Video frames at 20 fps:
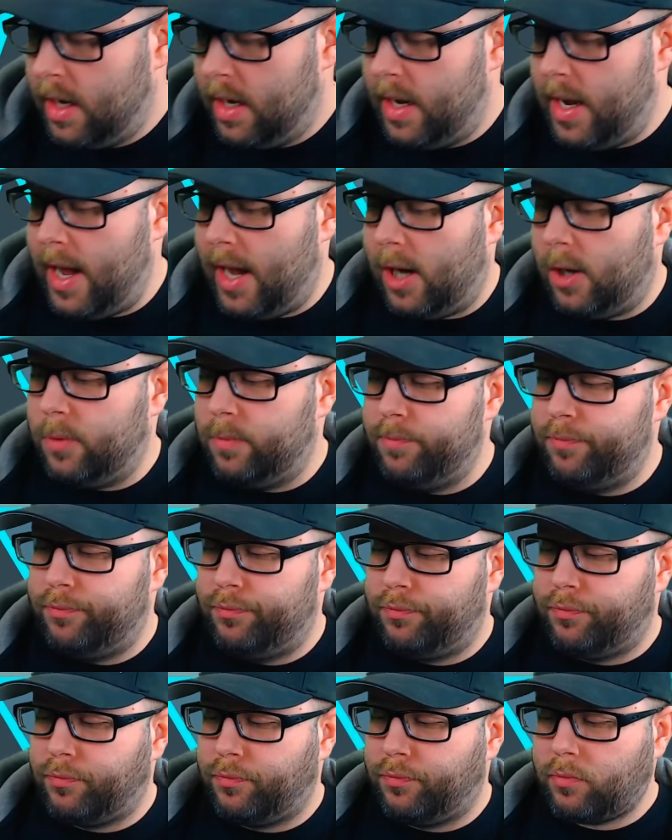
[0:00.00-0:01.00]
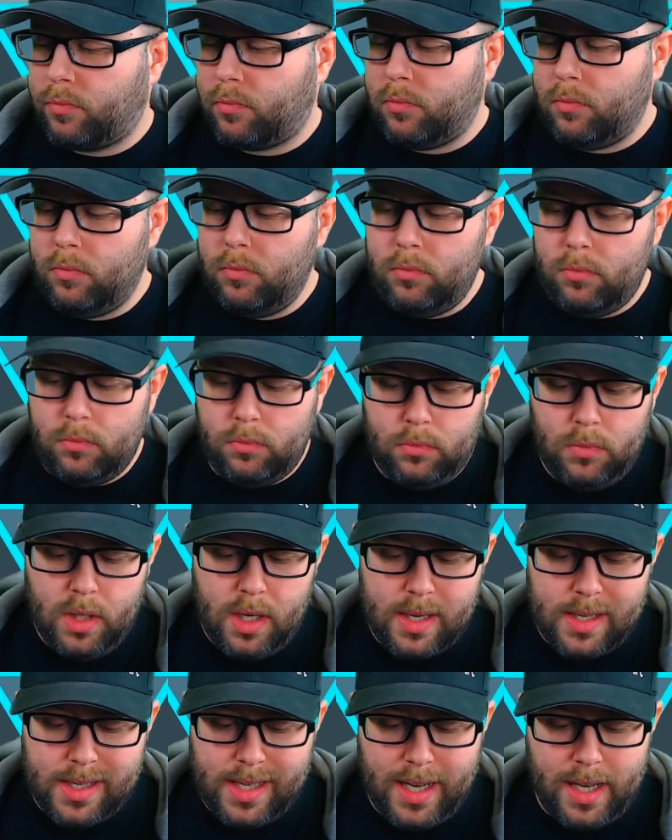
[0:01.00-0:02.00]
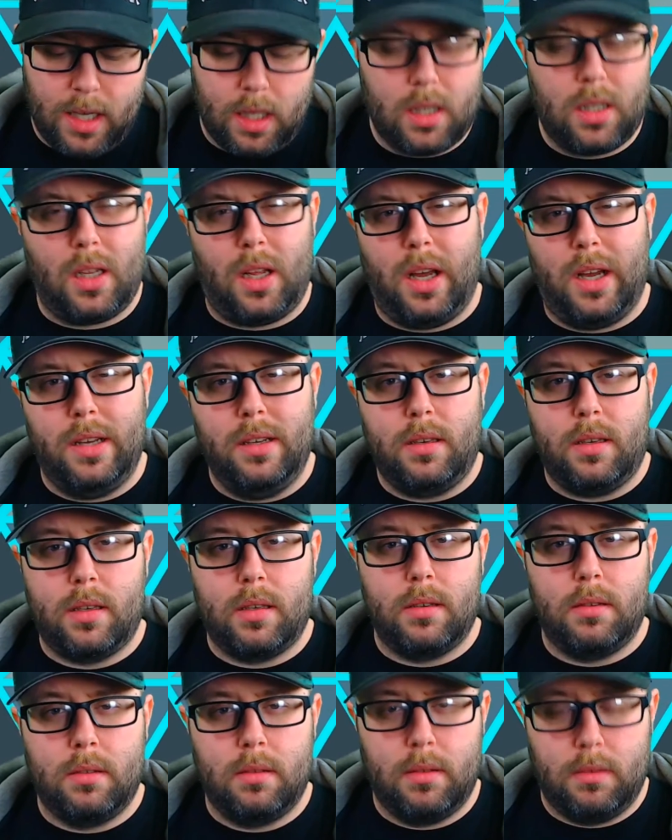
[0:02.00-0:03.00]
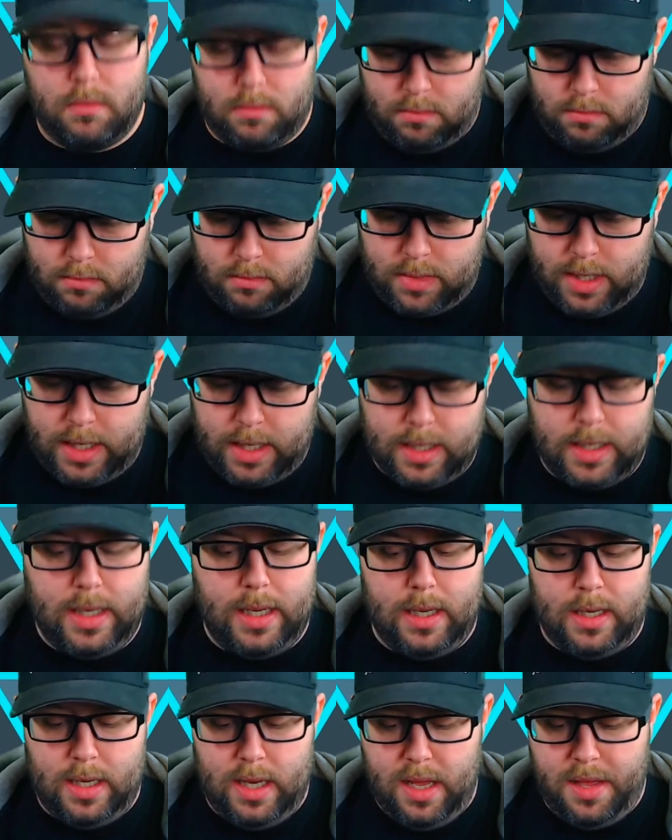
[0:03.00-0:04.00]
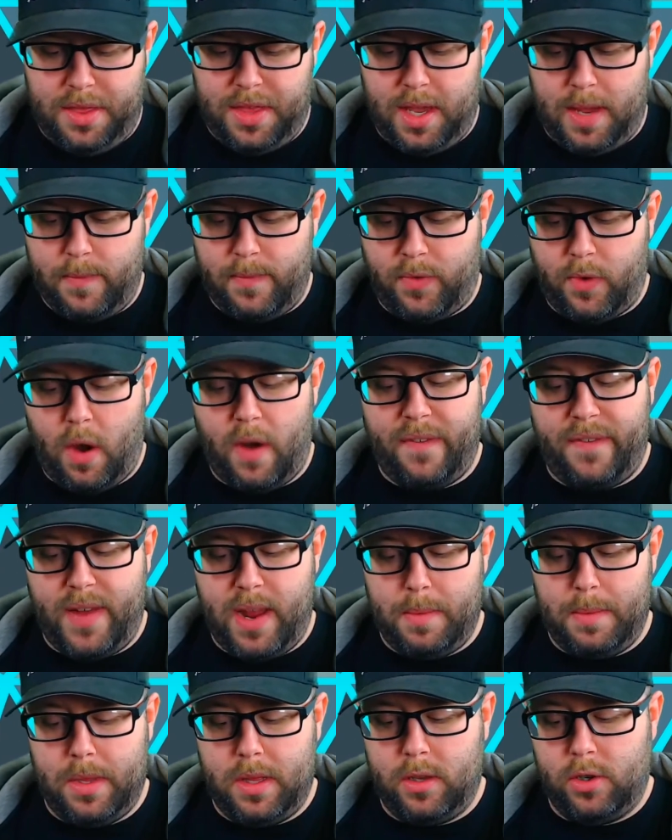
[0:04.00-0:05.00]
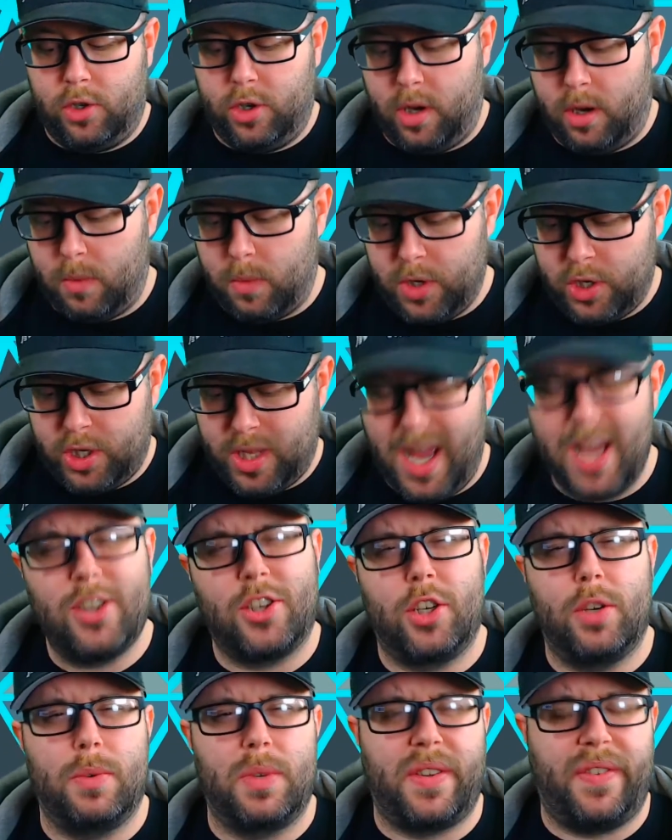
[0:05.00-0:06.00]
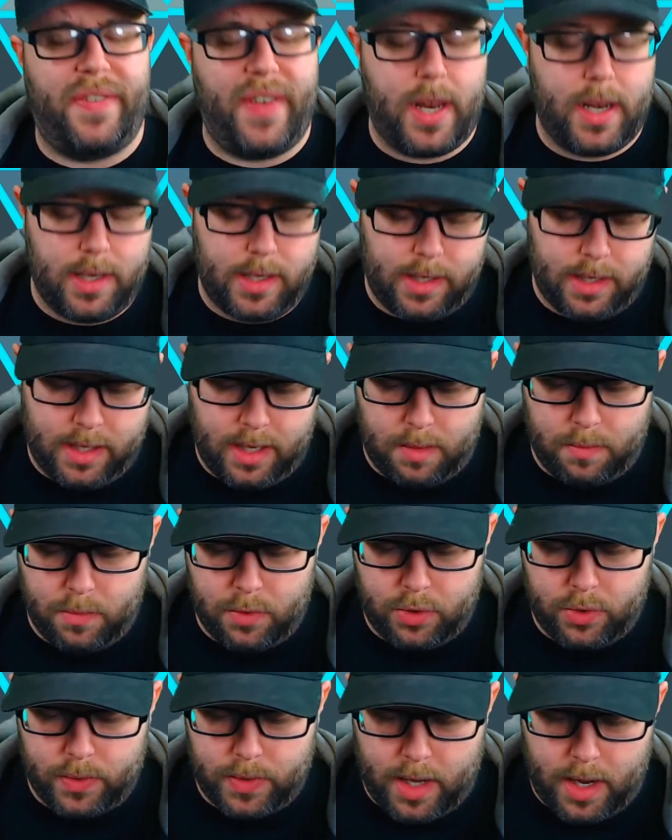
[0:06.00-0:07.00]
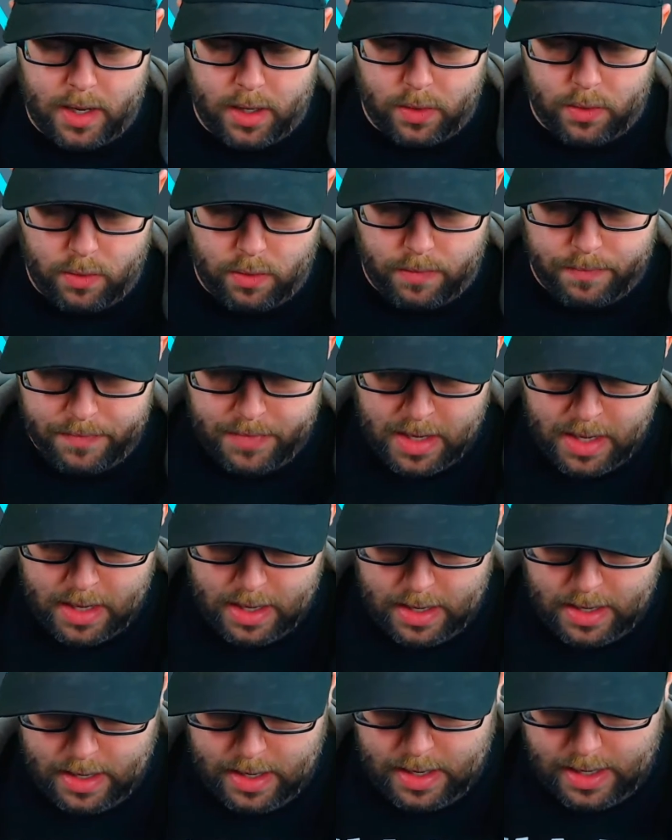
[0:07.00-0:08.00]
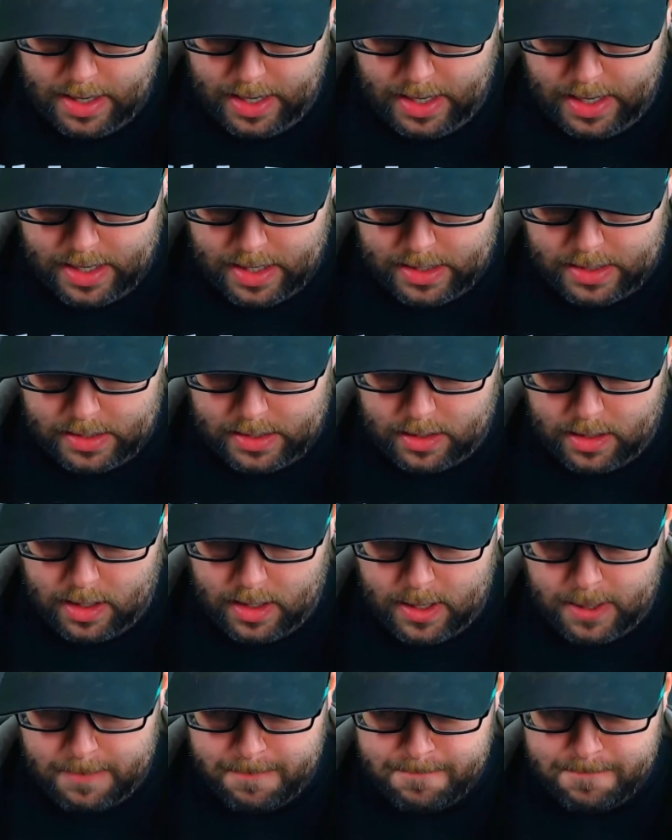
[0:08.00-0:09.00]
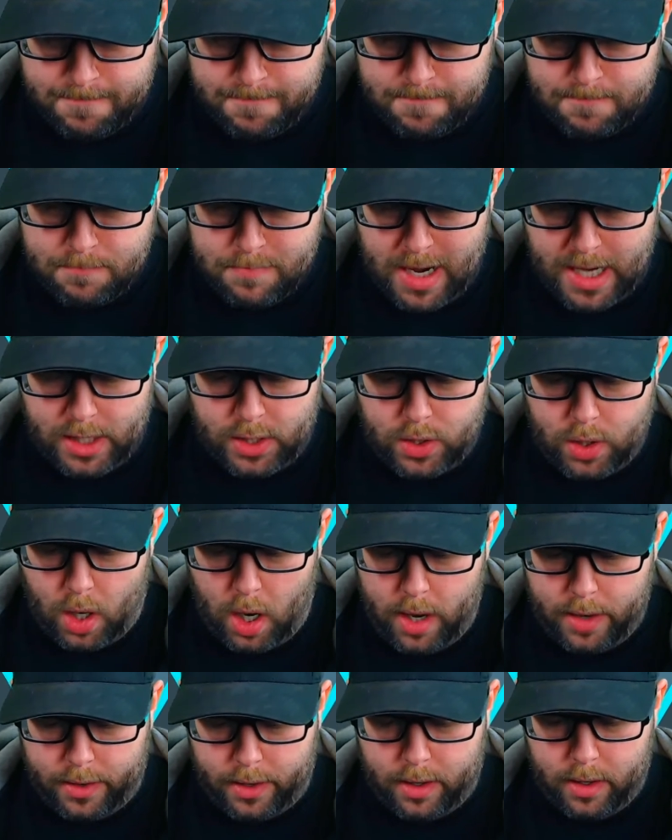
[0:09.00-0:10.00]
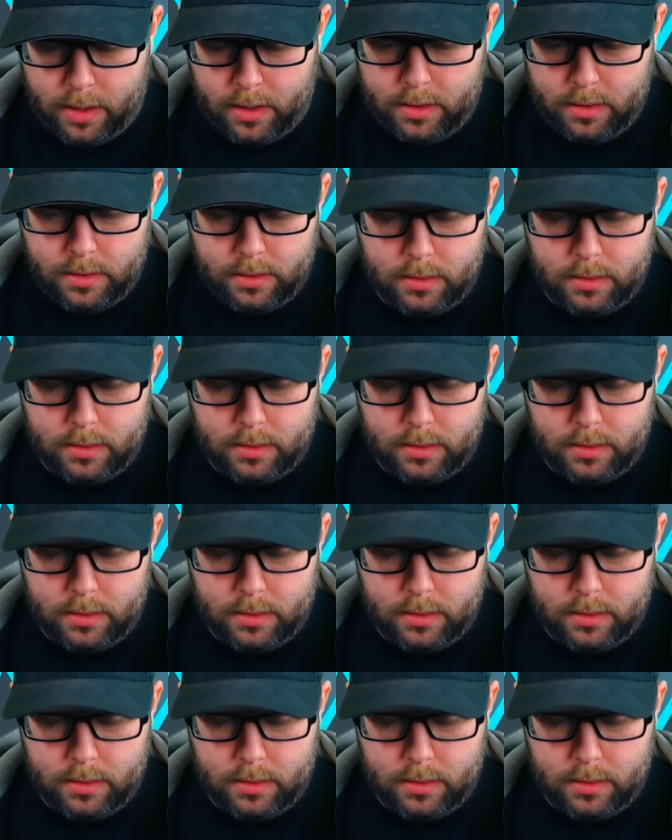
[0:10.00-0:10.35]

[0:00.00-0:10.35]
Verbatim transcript: Now, Santa Claus did a D&D theme for our family this year, which last year was a fantasy theme, which was kind of cool. And my daughter